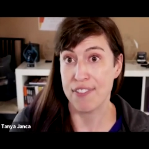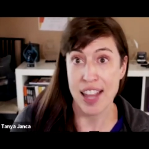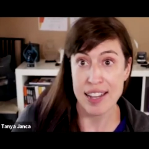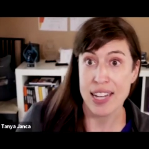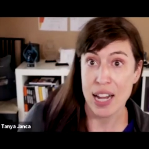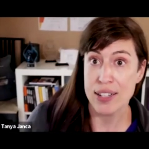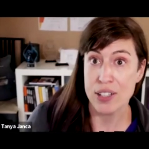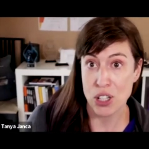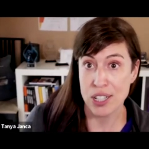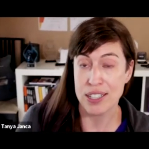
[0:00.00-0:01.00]
That's how I
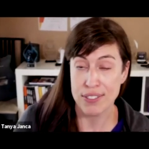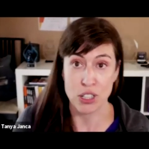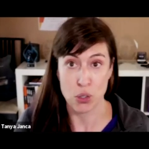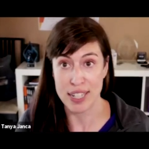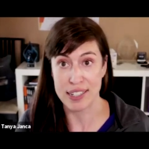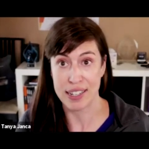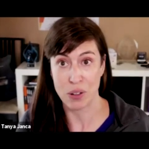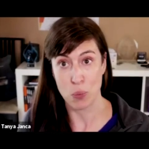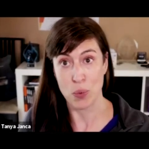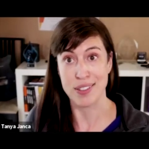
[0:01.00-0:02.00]
started giving training
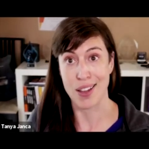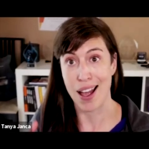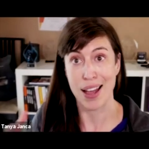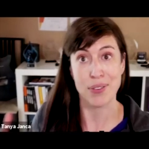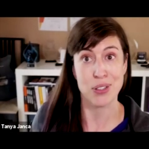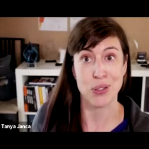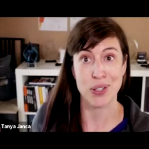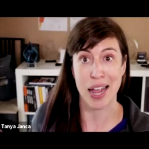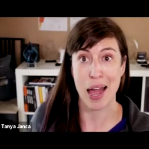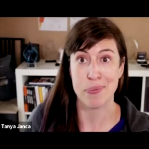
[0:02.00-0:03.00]
was I was doing
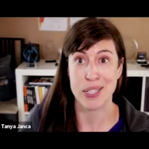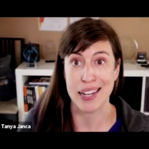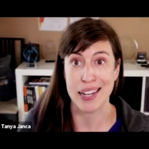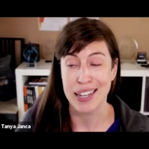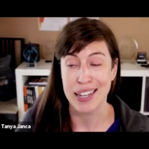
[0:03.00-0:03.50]
AppSec